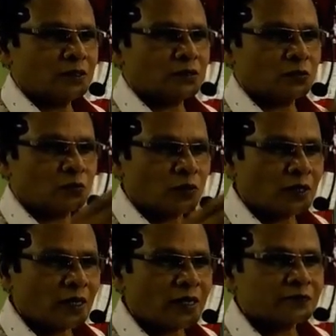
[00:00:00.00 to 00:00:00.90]
So
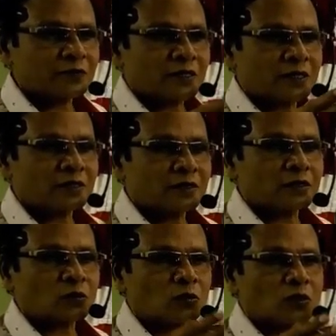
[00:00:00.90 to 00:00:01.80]
one after another
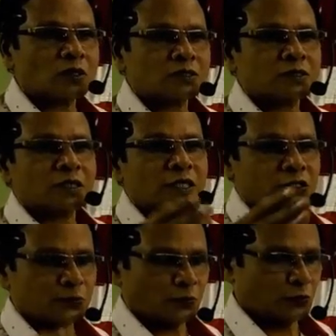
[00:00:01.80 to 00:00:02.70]
the codons are
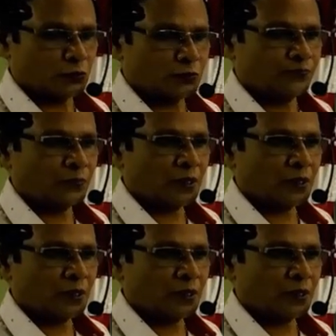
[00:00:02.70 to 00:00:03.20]
exposed